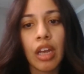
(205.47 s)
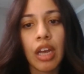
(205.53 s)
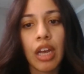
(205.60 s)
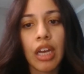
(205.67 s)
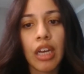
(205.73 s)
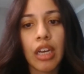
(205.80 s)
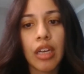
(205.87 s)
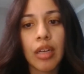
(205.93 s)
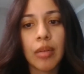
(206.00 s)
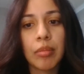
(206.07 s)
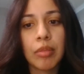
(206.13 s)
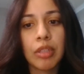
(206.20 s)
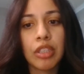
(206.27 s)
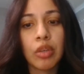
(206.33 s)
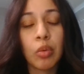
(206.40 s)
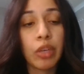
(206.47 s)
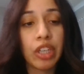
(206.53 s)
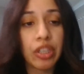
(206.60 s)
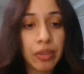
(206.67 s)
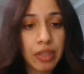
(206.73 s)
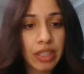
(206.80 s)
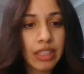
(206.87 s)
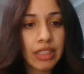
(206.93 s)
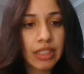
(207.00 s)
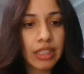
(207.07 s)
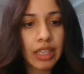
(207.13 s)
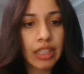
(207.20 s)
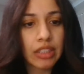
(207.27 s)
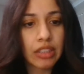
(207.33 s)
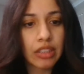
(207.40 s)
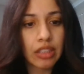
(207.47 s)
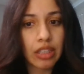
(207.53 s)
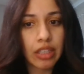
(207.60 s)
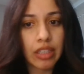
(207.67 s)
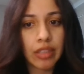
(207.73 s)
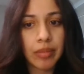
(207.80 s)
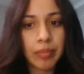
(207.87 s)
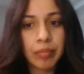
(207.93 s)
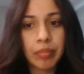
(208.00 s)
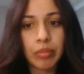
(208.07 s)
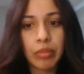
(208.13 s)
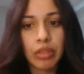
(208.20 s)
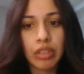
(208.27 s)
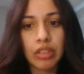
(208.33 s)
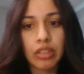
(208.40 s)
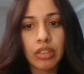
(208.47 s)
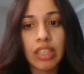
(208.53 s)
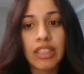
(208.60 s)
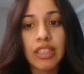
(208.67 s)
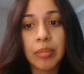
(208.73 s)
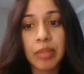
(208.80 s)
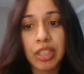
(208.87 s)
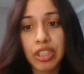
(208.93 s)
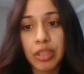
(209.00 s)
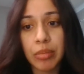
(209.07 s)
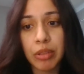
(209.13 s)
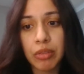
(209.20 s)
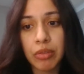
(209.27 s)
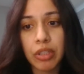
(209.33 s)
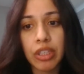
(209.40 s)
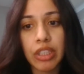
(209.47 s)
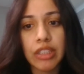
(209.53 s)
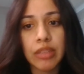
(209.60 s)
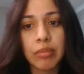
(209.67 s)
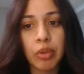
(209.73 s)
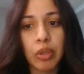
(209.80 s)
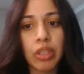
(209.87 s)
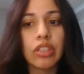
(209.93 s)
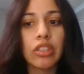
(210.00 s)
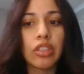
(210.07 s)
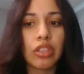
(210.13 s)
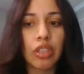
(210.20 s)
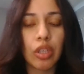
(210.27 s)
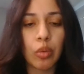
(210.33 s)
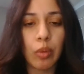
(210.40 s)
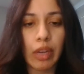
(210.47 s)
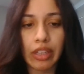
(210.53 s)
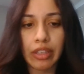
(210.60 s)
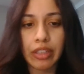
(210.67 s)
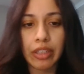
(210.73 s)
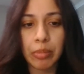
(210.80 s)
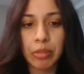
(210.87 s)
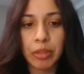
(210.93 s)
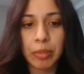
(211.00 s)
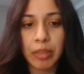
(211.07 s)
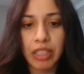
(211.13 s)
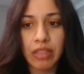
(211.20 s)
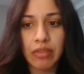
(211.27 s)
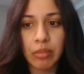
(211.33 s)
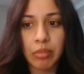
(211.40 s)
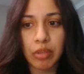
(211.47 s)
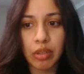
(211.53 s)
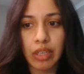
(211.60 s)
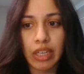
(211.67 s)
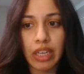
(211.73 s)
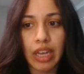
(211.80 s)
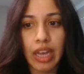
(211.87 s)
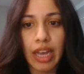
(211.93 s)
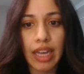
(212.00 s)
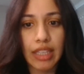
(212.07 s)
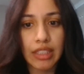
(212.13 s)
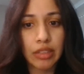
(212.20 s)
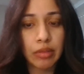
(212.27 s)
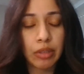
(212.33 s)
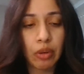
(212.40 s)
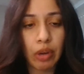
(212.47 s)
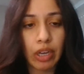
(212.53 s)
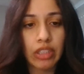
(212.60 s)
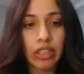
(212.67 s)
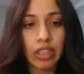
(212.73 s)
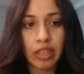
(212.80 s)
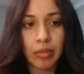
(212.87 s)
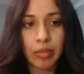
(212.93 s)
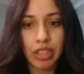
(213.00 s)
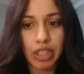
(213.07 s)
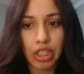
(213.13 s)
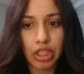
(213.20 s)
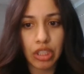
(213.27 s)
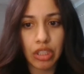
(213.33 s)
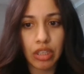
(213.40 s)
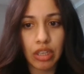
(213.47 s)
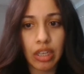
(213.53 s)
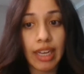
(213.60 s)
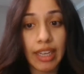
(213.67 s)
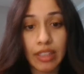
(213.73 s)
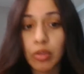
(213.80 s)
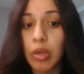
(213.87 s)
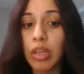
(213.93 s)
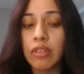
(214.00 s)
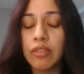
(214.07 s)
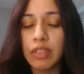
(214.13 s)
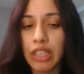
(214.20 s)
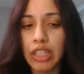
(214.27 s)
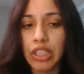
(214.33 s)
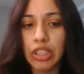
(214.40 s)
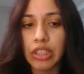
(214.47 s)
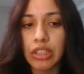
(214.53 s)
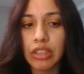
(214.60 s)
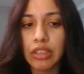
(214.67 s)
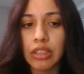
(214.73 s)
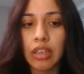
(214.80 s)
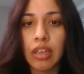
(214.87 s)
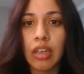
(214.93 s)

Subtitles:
What do you need to get started? So as I mentioned before, it's important to know whether your prospective employee has the required documentation and qualifications.